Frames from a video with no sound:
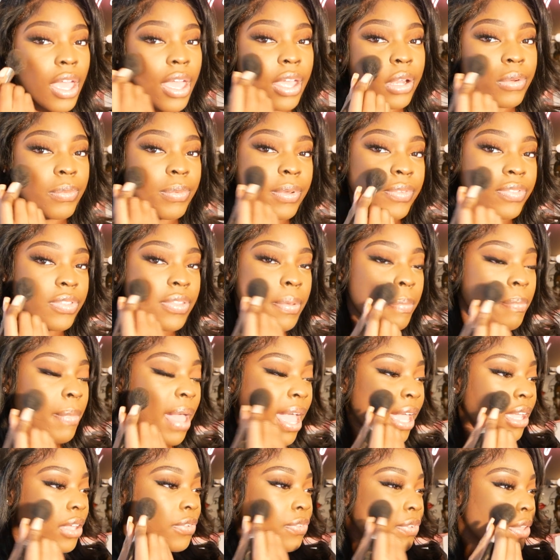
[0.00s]
And with the
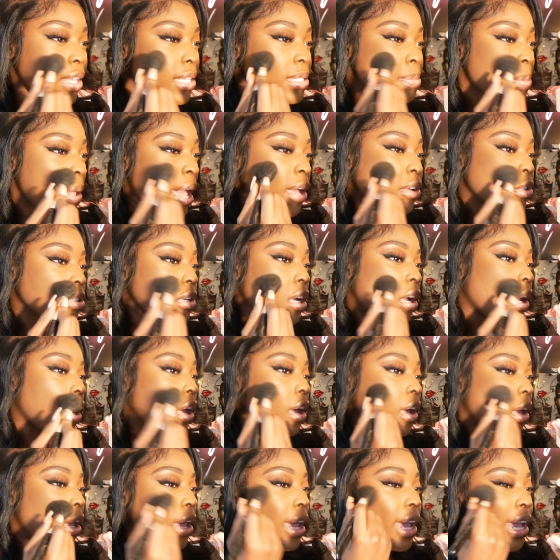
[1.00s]
MAC Fix
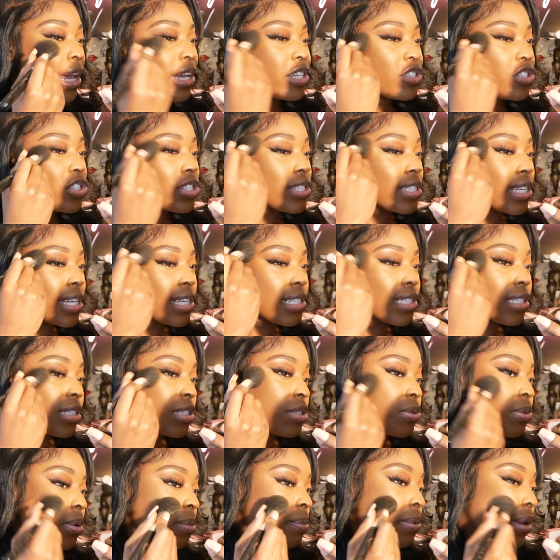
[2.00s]
Powder, it's just easy
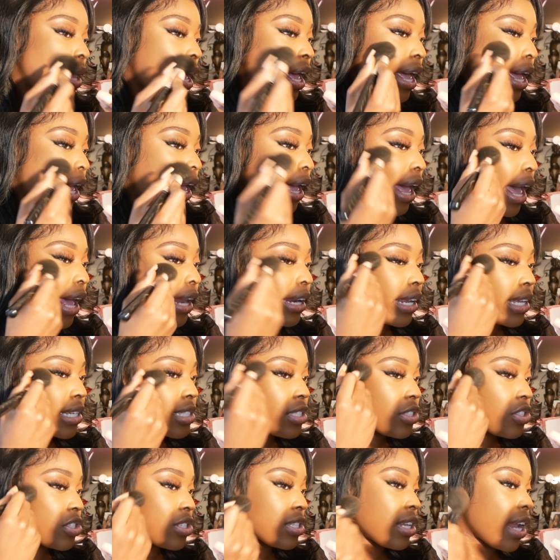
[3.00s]
to apply and
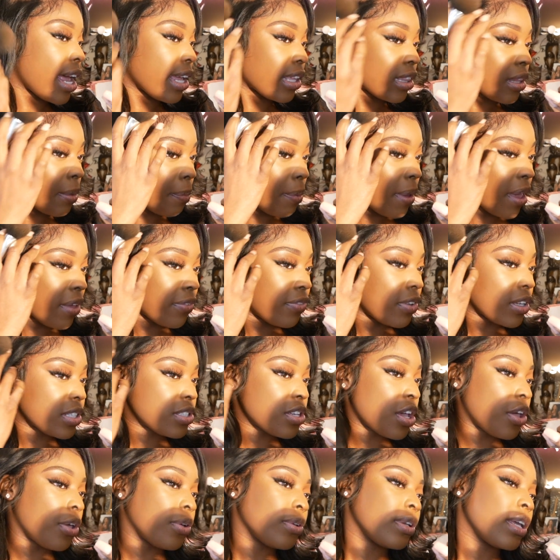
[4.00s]
it's just like the perfect
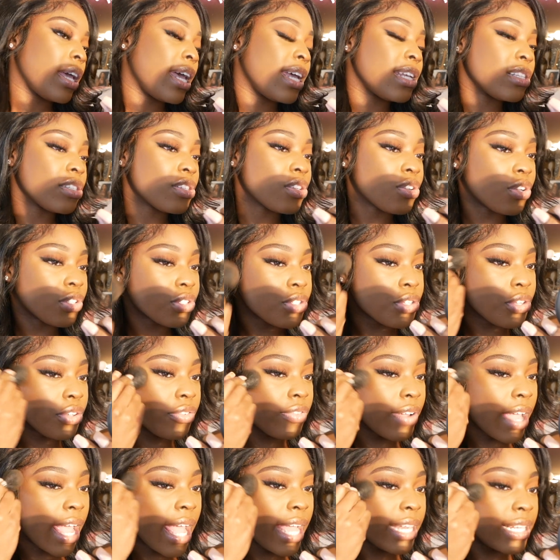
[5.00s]
tone. It's not too
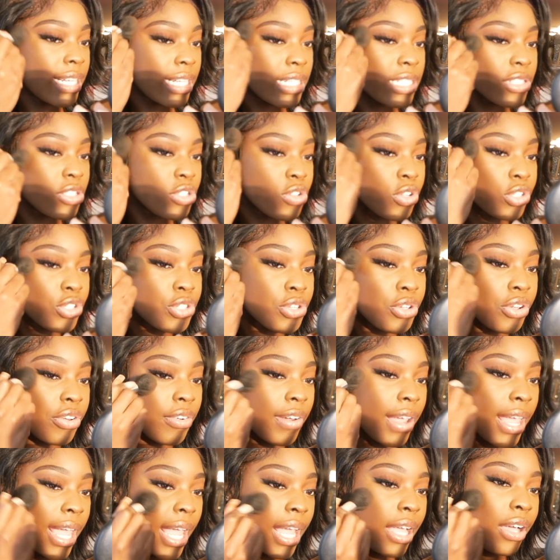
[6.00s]
red and it's not too
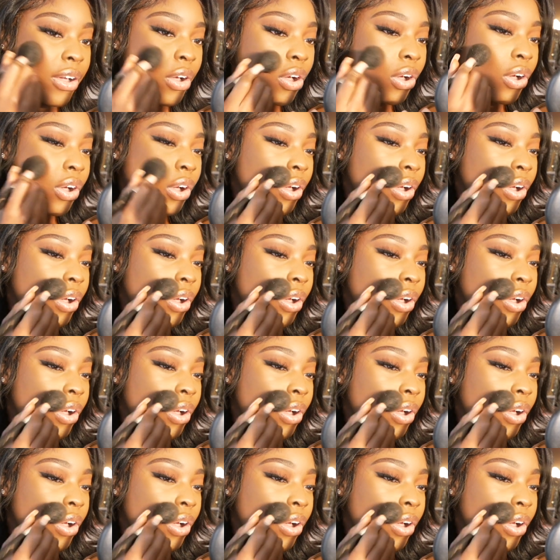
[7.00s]
grey.